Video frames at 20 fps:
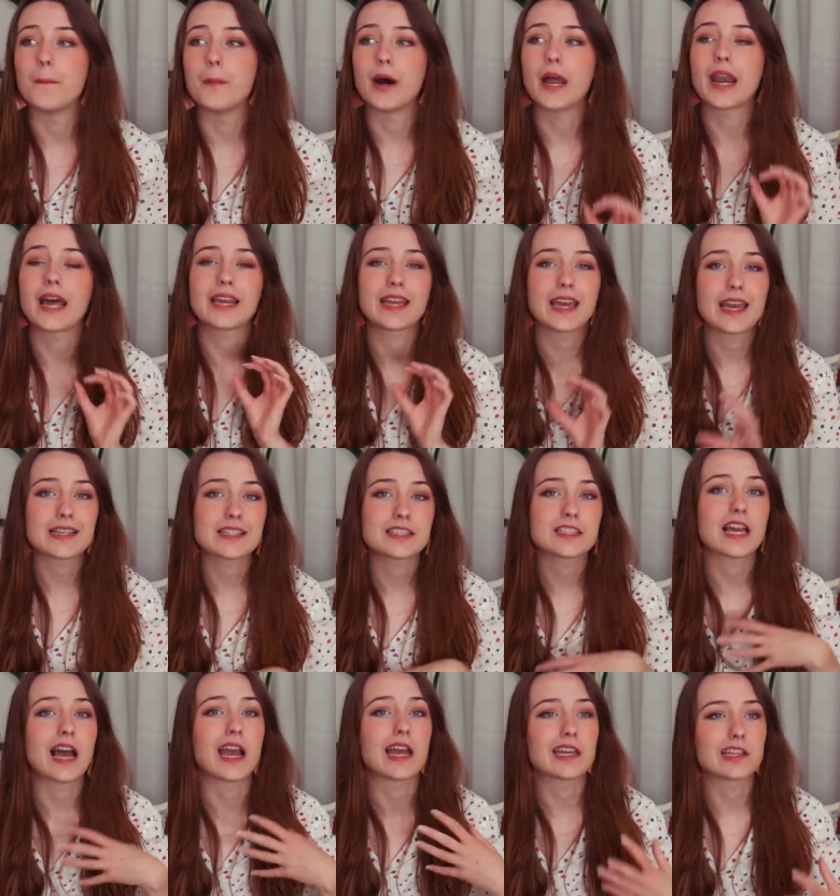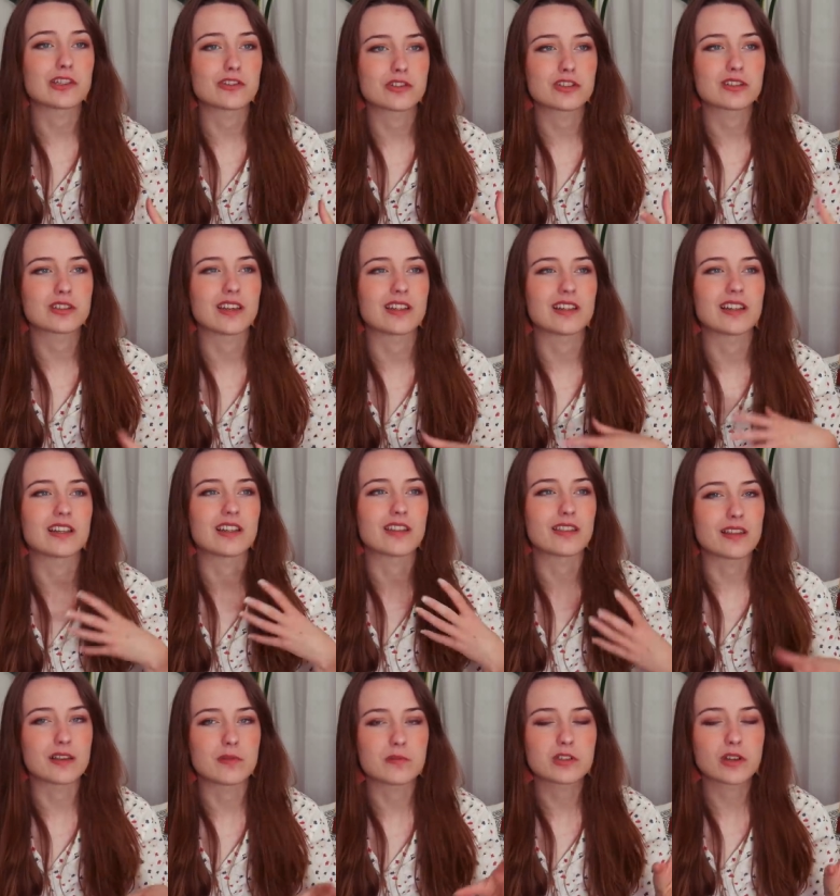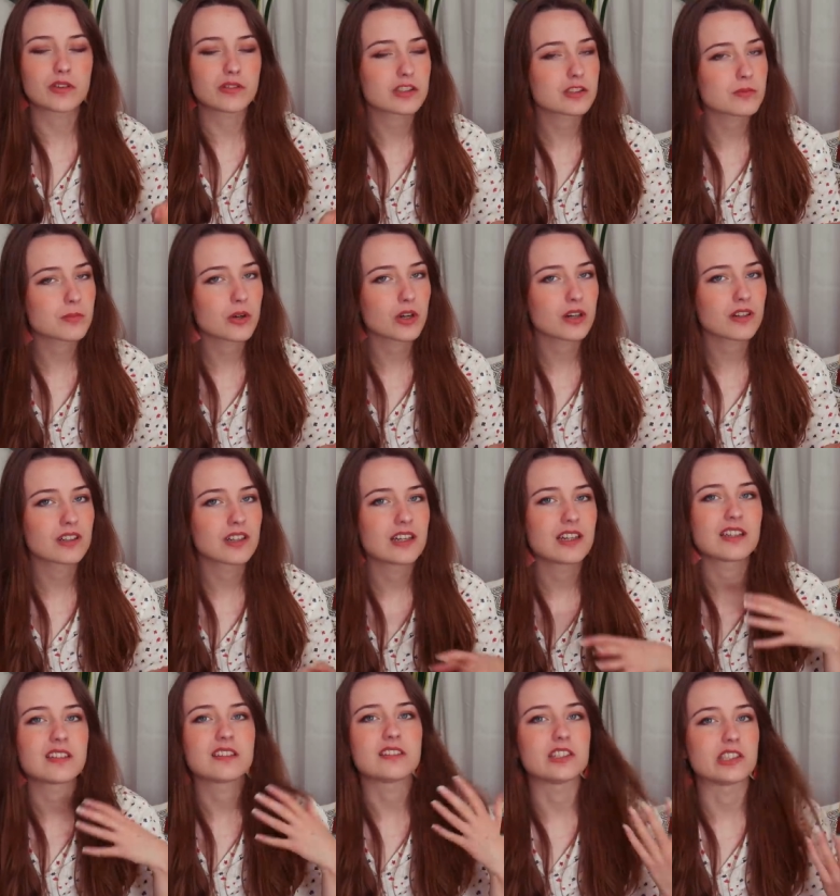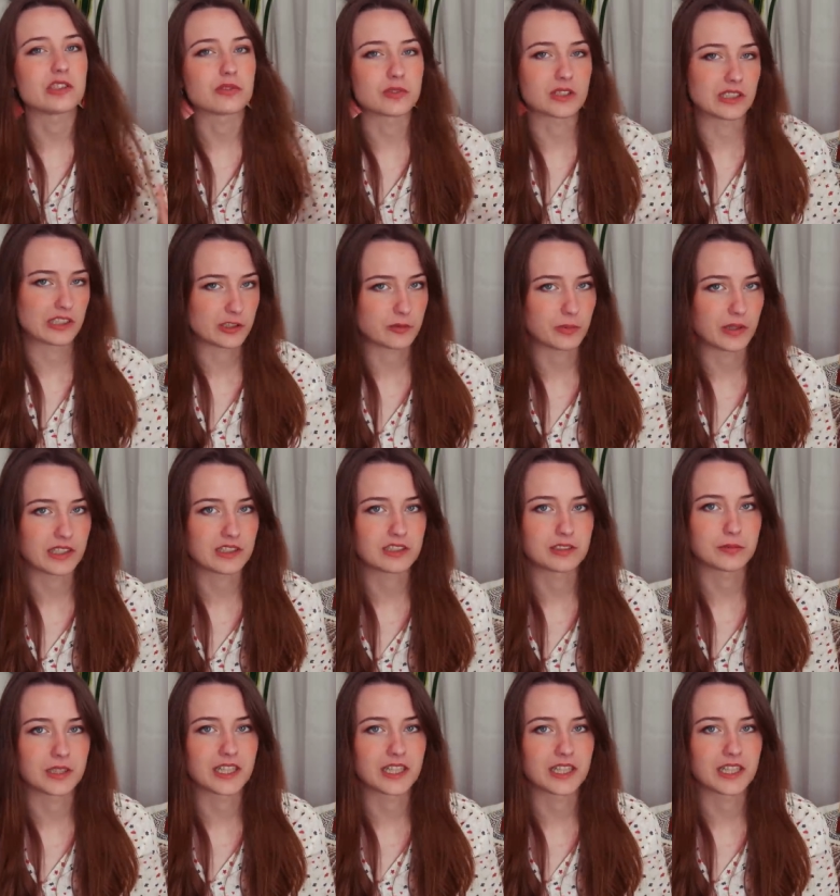But I guess I can just say that the themes of this book didn't really speak to